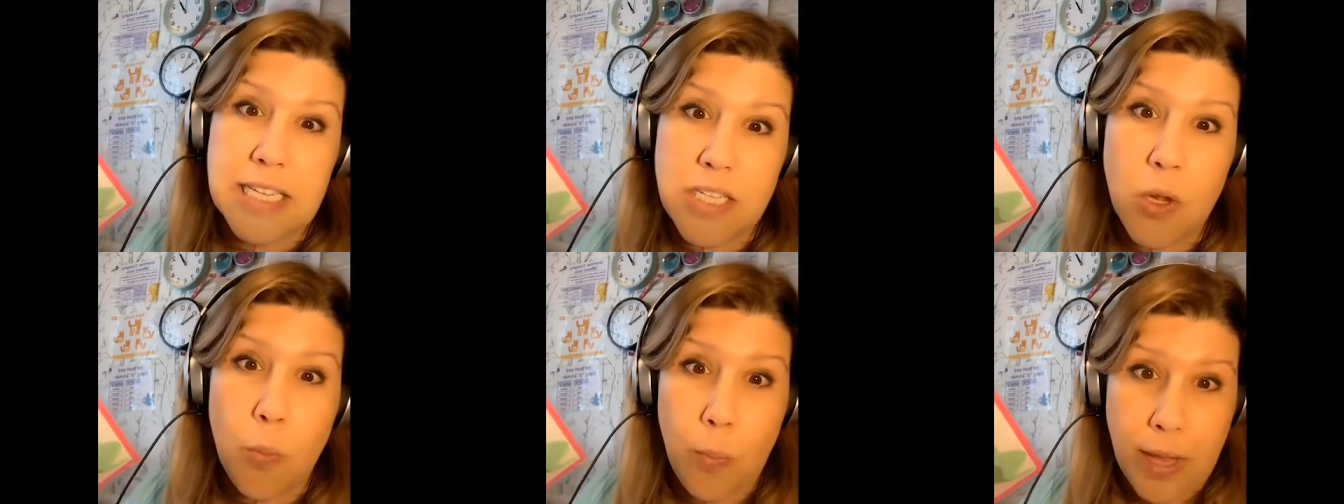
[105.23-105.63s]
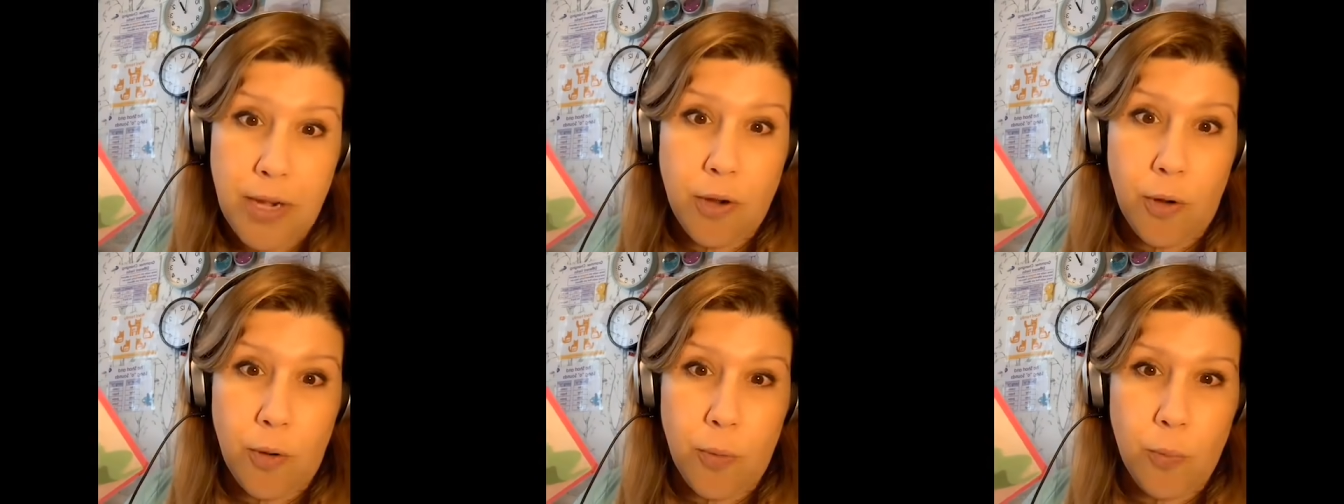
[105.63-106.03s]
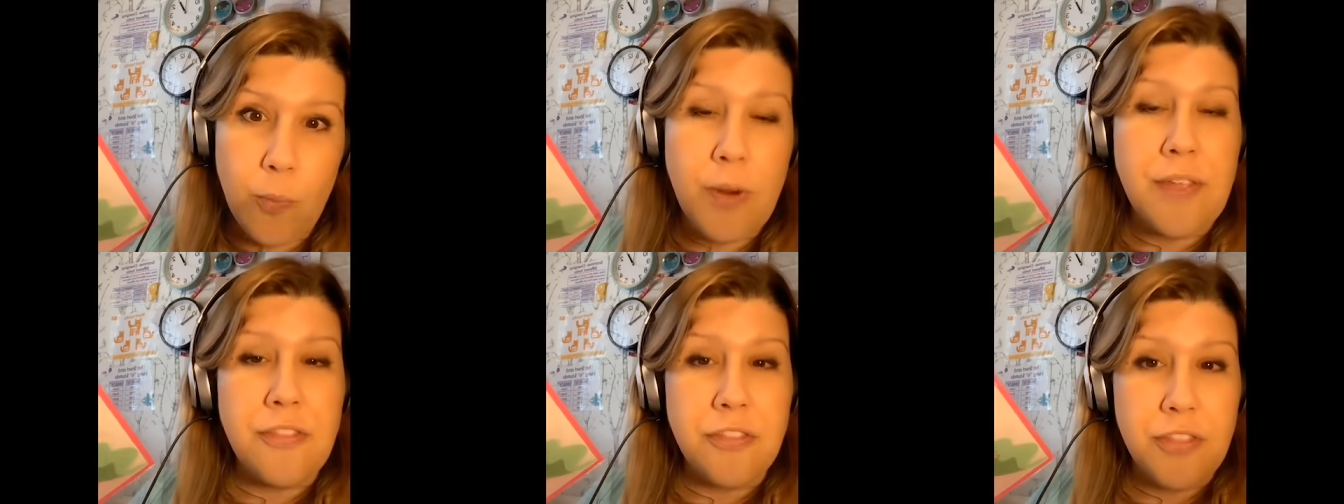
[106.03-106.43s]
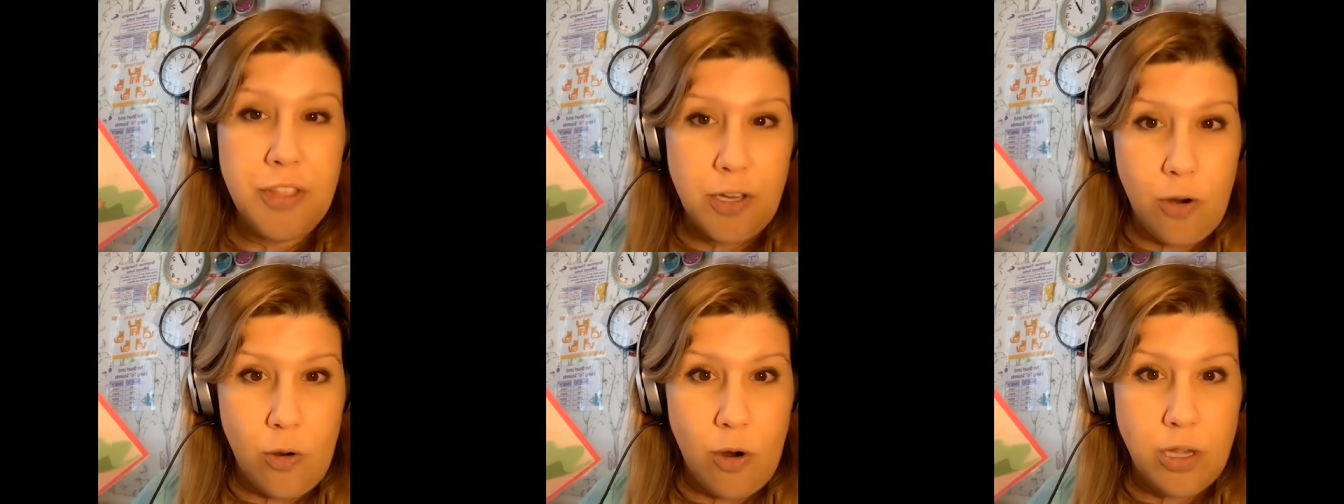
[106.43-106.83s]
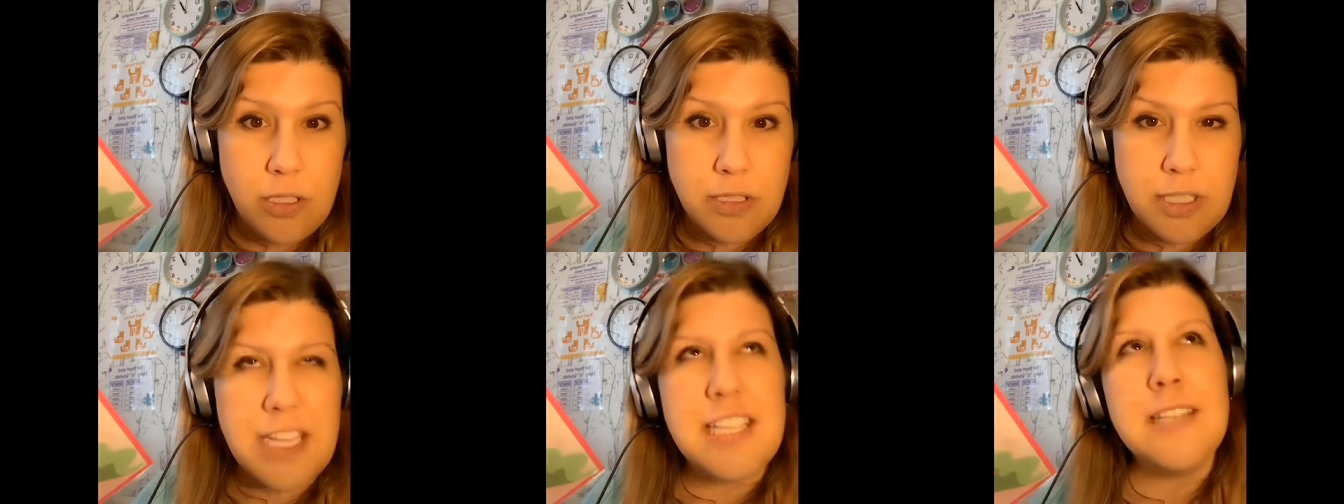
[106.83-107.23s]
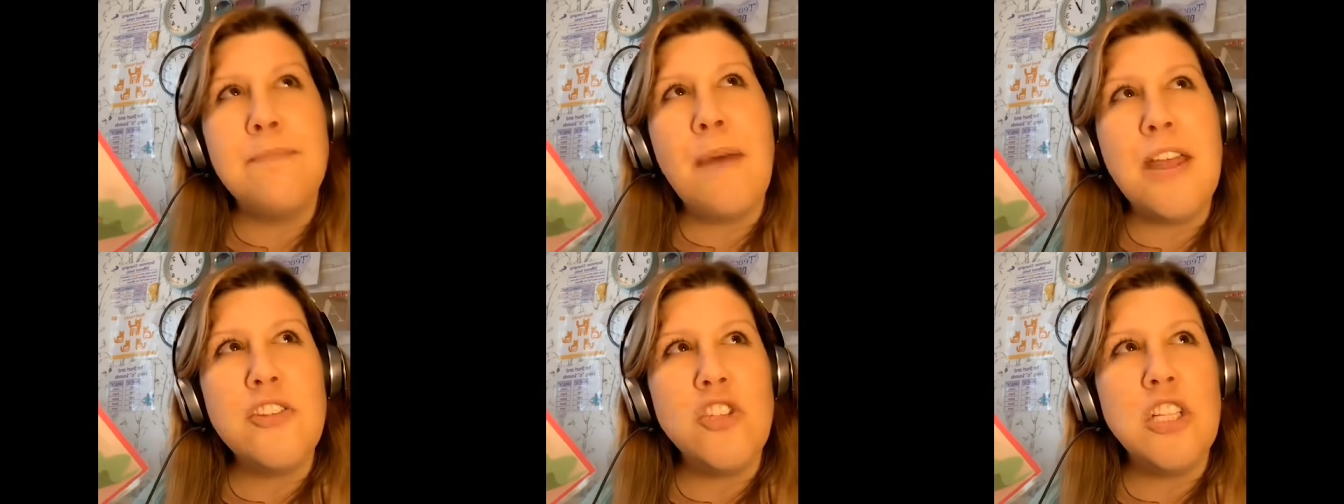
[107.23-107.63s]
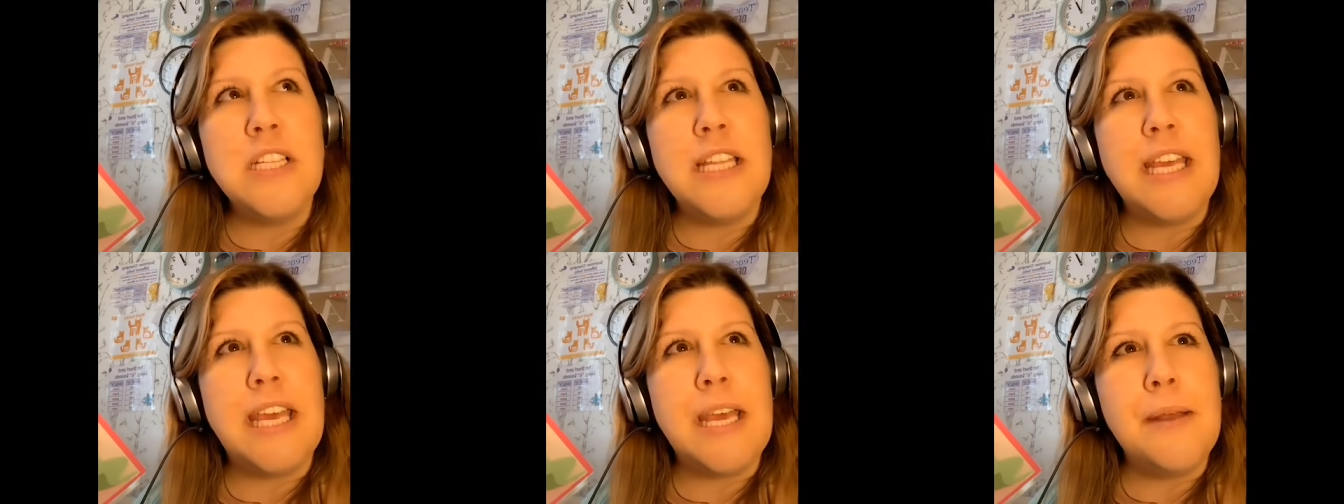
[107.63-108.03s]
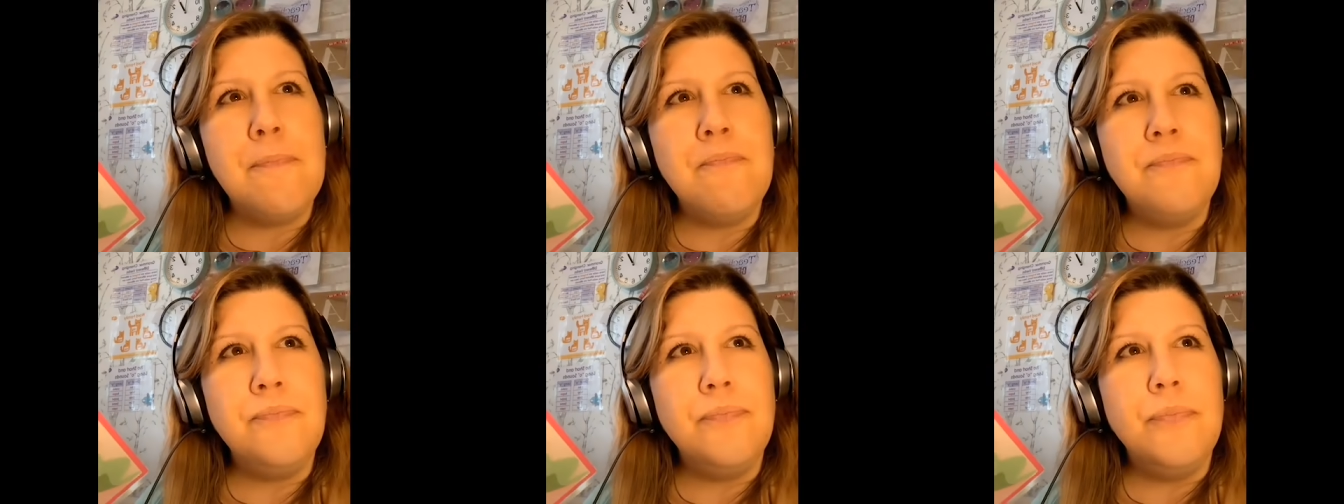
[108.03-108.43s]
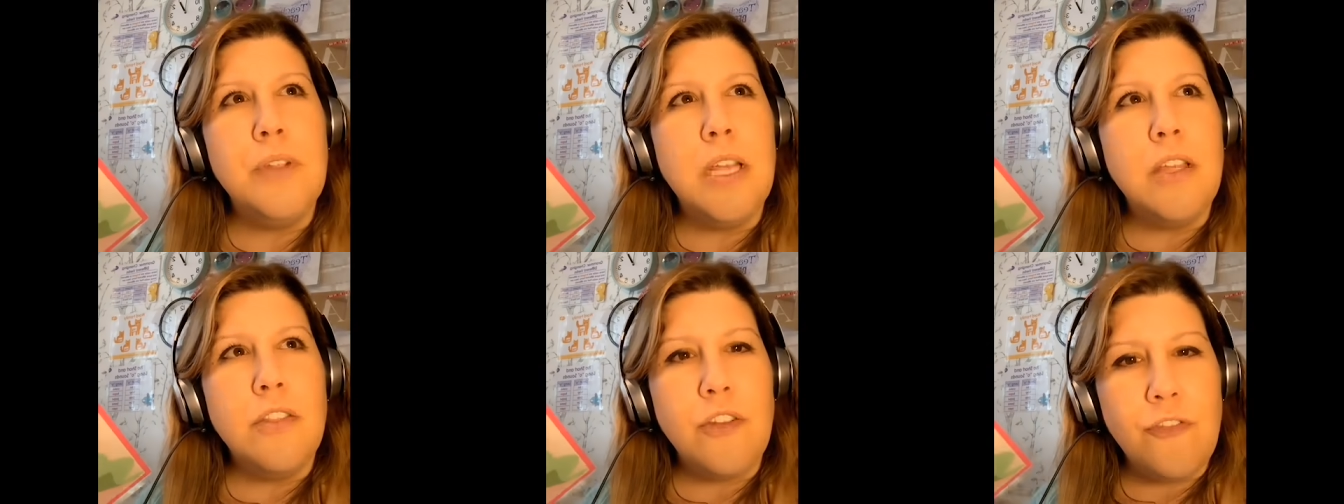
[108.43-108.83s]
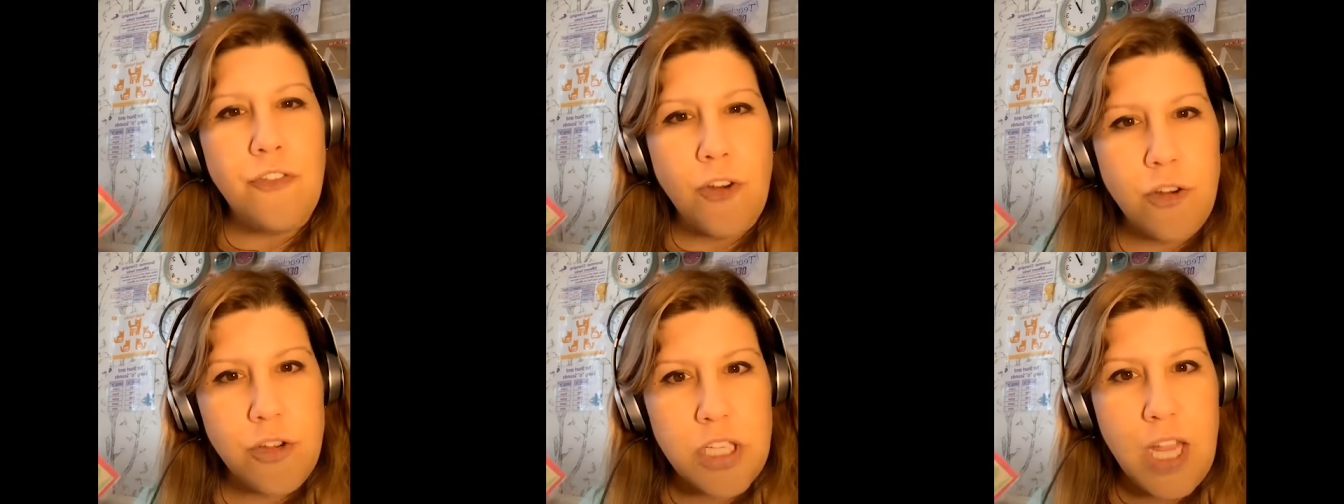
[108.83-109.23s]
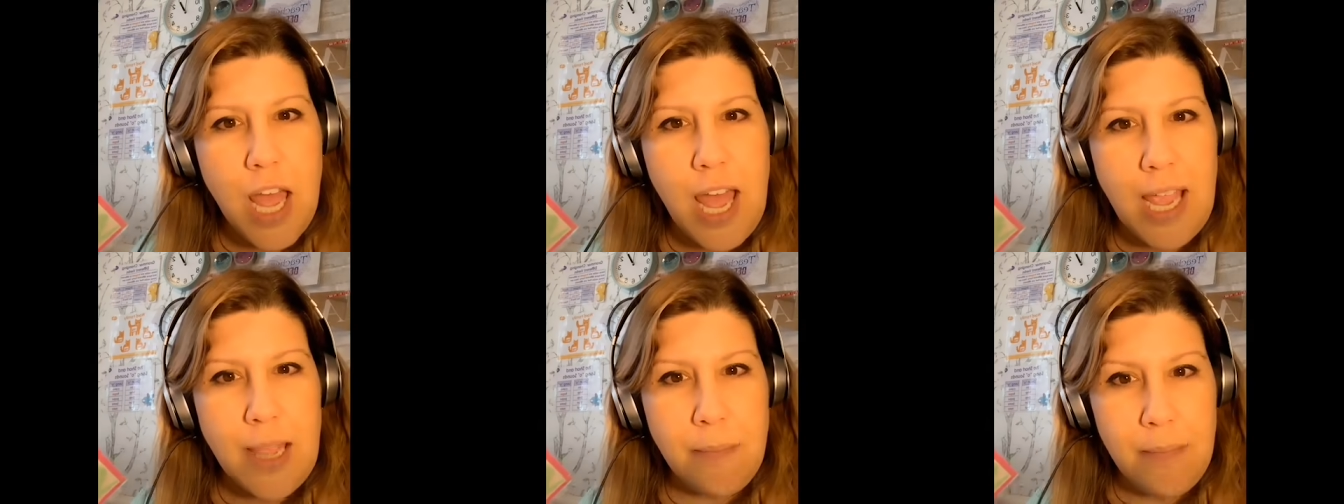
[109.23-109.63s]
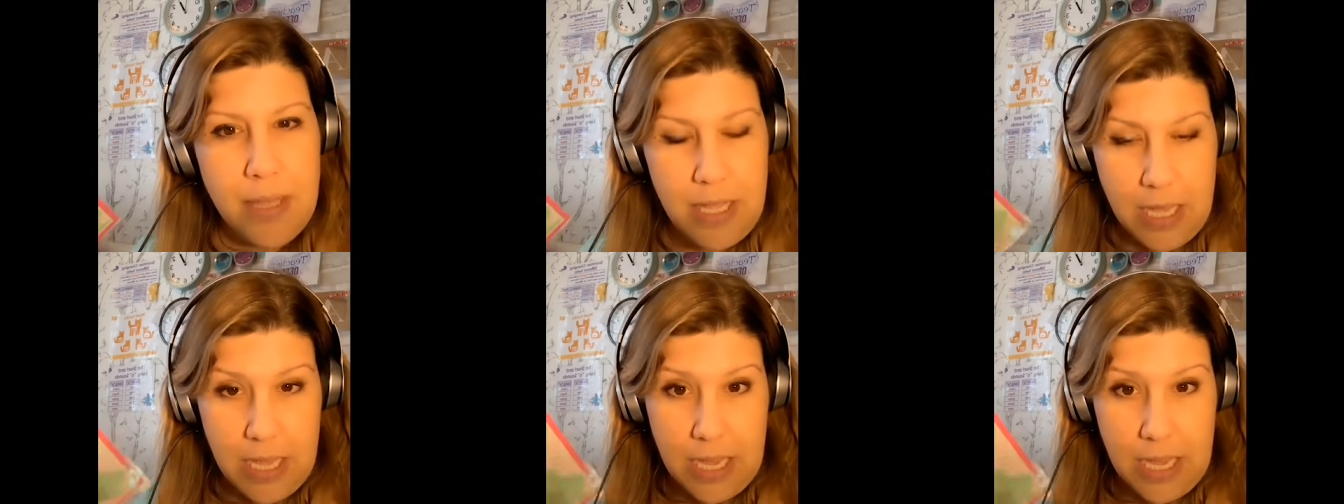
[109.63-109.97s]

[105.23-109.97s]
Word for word: is a winner with the girls, especially the first time.